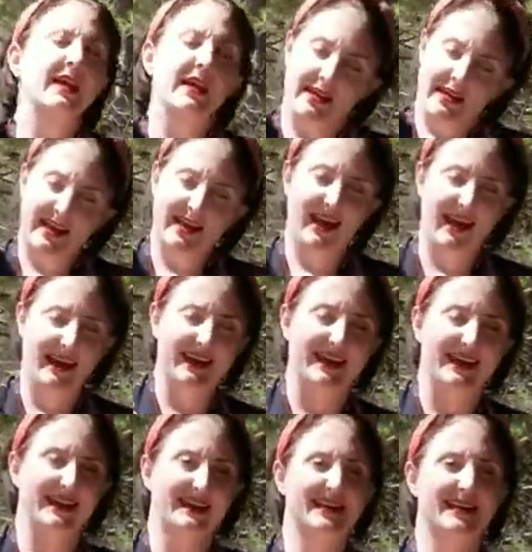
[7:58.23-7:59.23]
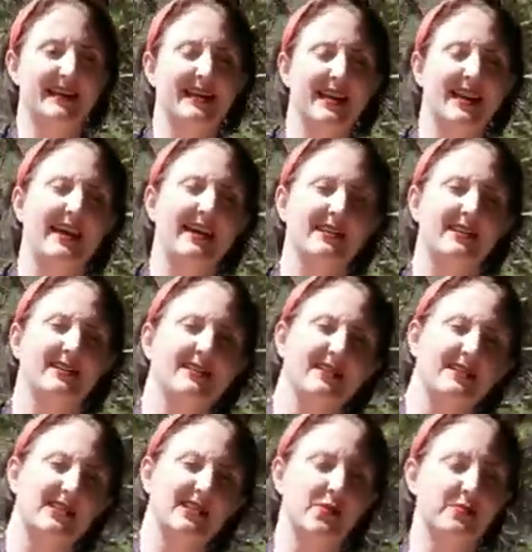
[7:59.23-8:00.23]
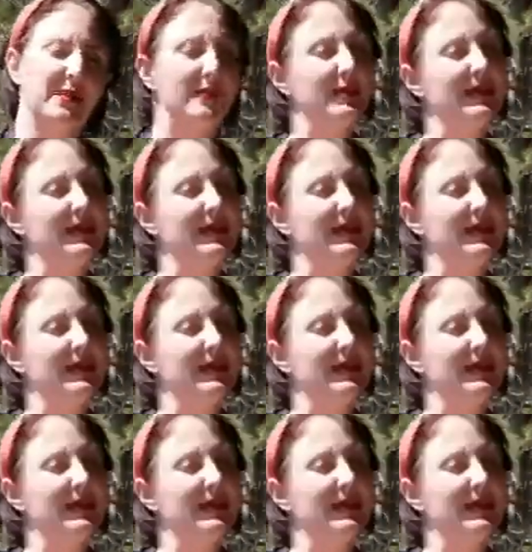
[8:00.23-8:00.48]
It can. It can. So maybe